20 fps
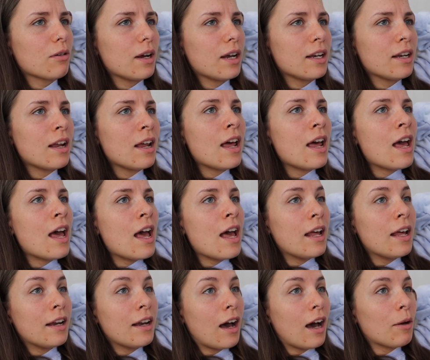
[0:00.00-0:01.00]
in.
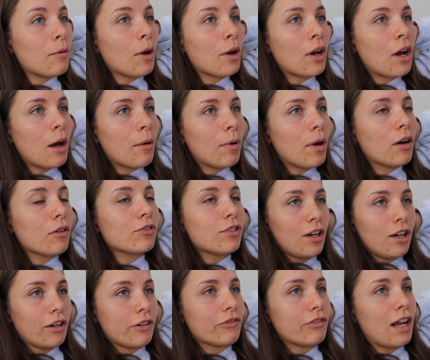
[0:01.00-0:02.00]
Then I woke up after
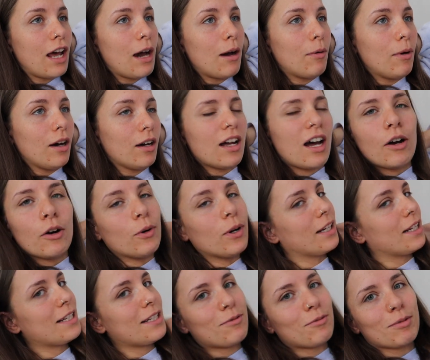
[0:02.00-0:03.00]
half an hour. All
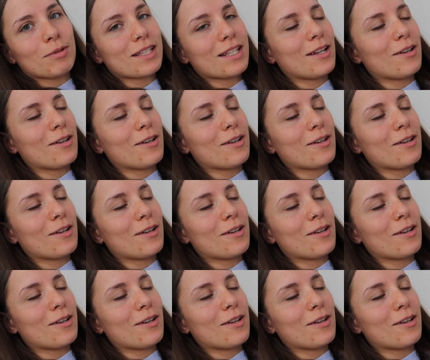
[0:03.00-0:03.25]
I needed was